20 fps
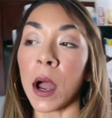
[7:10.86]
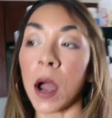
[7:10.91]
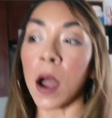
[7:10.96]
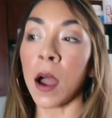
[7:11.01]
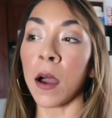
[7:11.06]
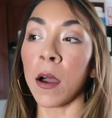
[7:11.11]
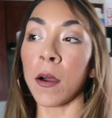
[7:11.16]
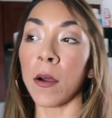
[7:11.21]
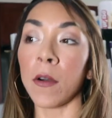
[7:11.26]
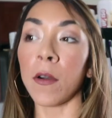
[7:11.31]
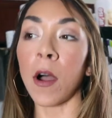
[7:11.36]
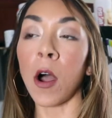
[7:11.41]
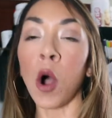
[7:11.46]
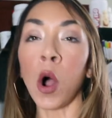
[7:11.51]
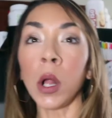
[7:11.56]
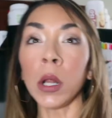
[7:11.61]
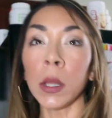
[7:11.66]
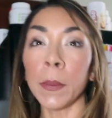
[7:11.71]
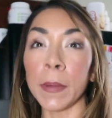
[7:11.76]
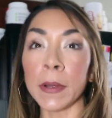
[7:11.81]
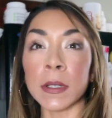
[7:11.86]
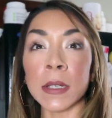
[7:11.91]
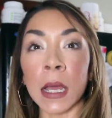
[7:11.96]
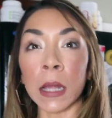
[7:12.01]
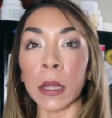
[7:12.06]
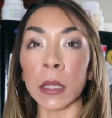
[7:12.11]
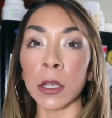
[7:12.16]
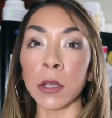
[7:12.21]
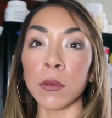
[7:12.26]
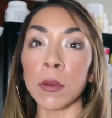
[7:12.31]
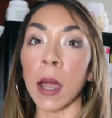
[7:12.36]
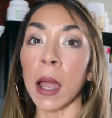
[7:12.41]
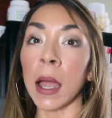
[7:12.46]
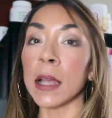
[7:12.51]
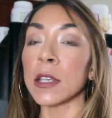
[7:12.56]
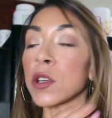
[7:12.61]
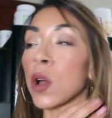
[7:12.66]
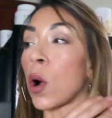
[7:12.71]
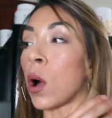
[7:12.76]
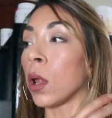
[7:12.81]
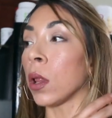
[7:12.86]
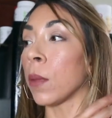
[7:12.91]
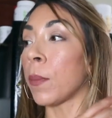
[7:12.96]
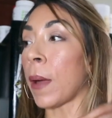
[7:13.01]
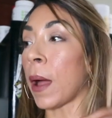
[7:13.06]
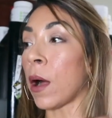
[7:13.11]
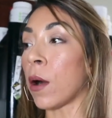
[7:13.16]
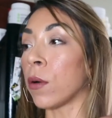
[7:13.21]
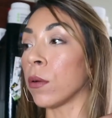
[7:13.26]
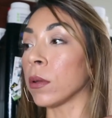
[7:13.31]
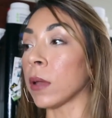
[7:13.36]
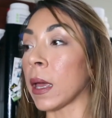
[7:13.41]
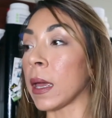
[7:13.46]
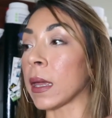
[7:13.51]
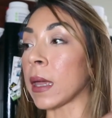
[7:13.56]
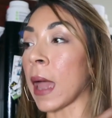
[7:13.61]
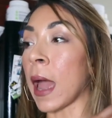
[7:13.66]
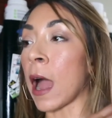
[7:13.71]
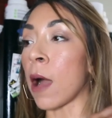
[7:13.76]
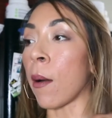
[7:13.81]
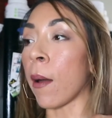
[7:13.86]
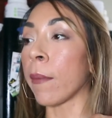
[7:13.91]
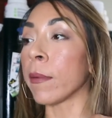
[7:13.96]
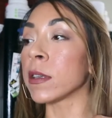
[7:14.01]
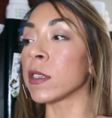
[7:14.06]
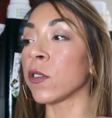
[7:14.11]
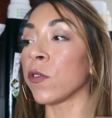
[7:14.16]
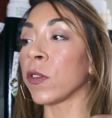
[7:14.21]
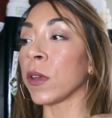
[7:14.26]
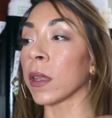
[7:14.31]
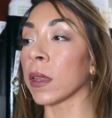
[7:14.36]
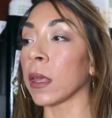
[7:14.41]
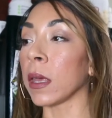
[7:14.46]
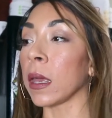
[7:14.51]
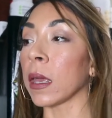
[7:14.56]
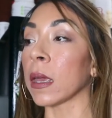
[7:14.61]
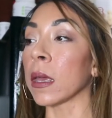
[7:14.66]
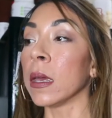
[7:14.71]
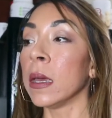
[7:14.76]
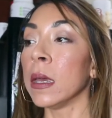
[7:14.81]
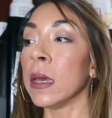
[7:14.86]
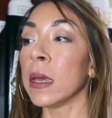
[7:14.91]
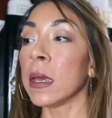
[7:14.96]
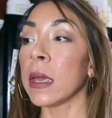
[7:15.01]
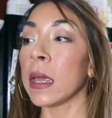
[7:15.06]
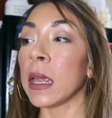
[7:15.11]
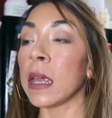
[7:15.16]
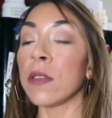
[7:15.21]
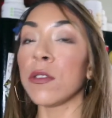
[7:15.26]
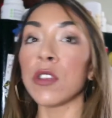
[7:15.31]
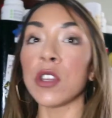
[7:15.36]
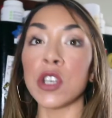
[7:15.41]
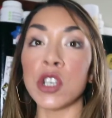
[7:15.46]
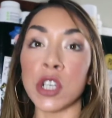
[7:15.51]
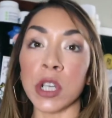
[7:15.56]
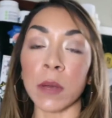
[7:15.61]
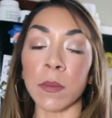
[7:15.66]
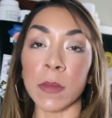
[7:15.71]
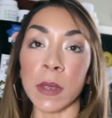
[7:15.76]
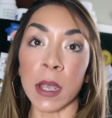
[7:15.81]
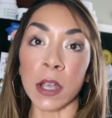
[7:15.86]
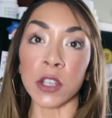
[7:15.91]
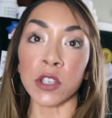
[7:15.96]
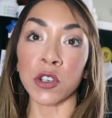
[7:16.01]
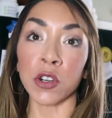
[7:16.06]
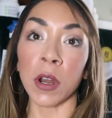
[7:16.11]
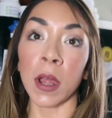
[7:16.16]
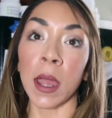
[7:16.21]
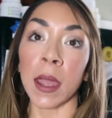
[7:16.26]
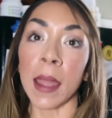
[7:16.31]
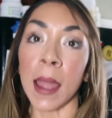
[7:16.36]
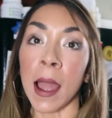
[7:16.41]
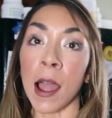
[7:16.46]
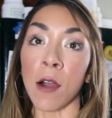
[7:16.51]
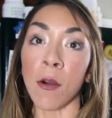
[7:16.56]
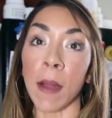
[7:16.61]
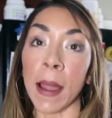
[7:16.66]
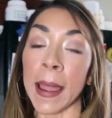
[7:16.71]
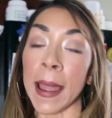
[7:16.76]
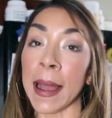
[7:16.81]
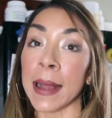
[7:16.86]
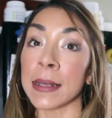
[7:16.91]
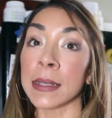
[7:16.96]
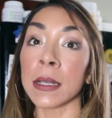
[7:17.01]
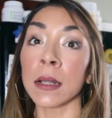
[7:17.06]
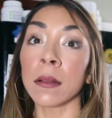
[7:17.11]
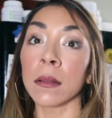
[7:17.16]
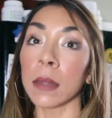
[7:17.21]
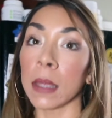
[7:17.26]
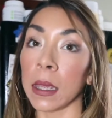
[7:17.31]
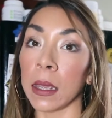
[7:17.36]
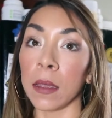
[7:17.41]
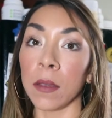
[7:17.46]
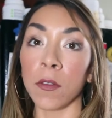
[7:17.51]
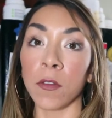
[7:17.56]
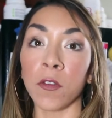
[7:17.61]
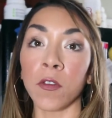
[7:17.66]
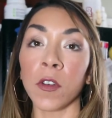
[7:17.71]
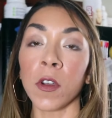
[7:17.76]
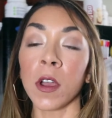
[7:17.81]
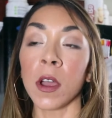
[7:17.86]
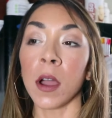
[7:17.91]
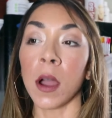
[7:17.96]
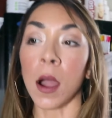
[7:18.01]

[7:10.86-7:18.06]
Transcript: uh, all telling you guys all about like how I was feeling in the gym yesterday, how I had to leave.